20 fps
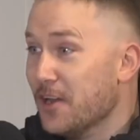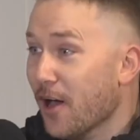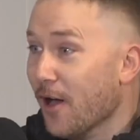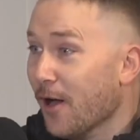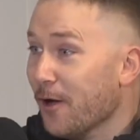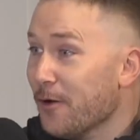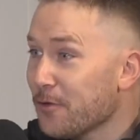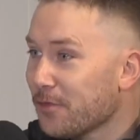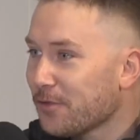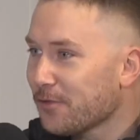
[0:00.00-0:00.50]
know
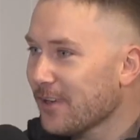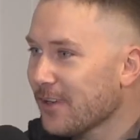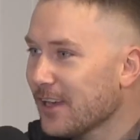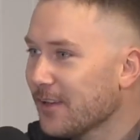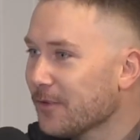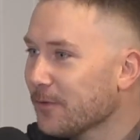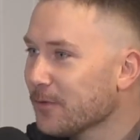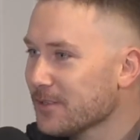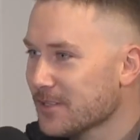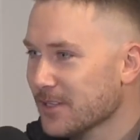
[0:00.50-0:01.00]

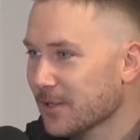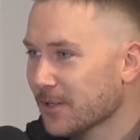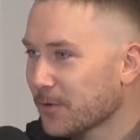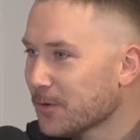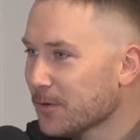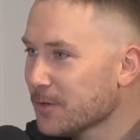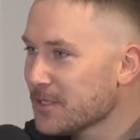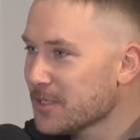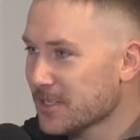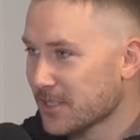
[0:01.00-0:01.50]
3/4 of the
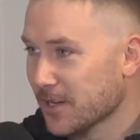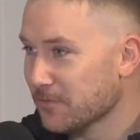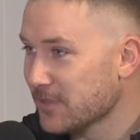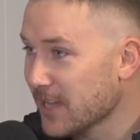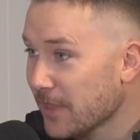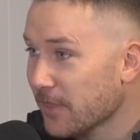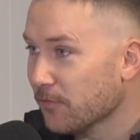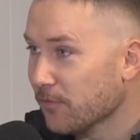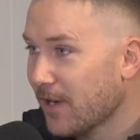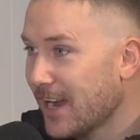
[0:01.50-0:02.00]
horses. I've
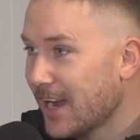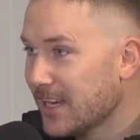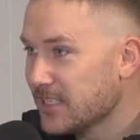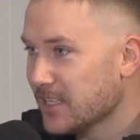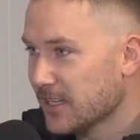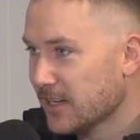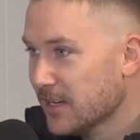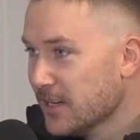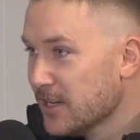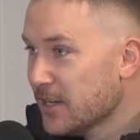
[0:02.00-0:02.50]
done the
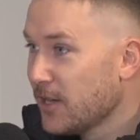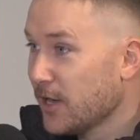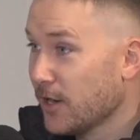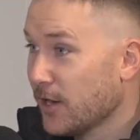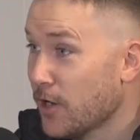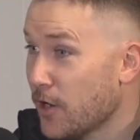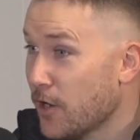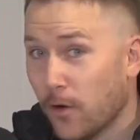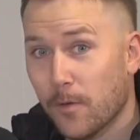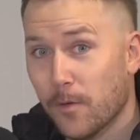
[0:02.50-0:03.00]
race and
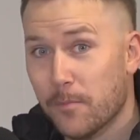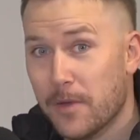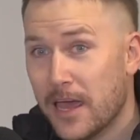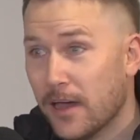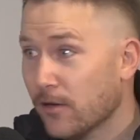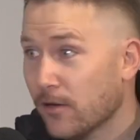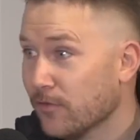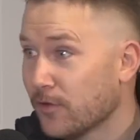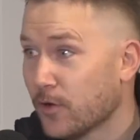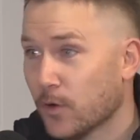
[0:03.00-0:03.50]
I know them
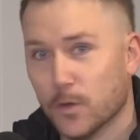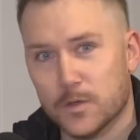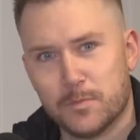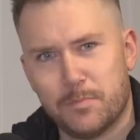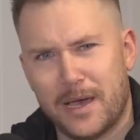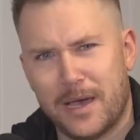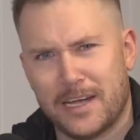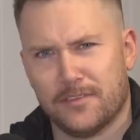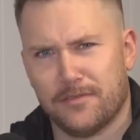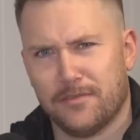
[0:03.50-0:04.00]
now, of course,
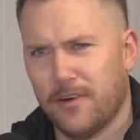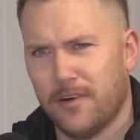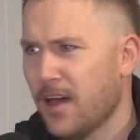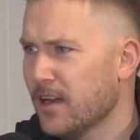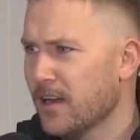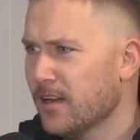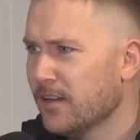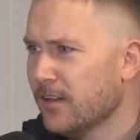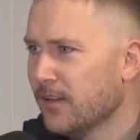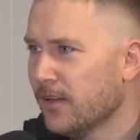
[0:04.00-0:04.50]
back to front.